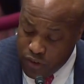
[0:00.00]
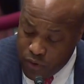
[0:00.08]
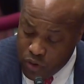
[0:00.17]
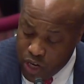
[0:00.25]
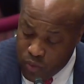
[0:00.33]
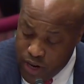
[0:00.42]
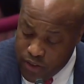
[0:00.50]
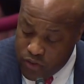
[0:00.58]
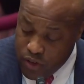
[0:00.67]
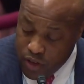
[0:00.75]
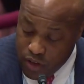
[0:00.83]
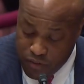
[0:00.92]
Voting Rights
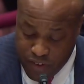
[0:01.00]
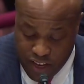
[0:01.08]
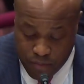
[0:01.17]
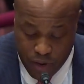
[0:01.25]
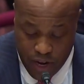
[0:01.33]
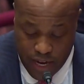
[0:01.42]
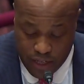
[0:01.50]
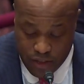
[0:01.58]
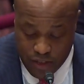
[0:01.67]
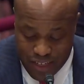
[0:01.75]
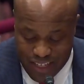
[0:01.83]
Advancement Act